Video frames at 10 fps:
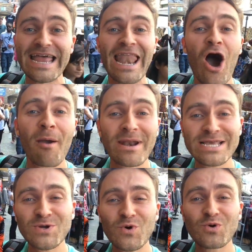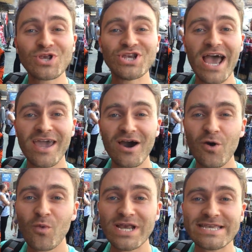Now, I'm in a store called Jekka,
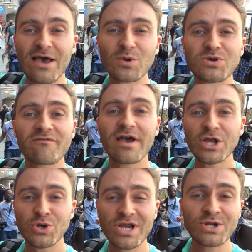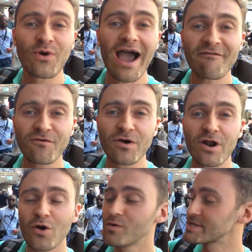which sells sort of traditional African
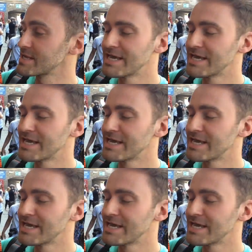clothes.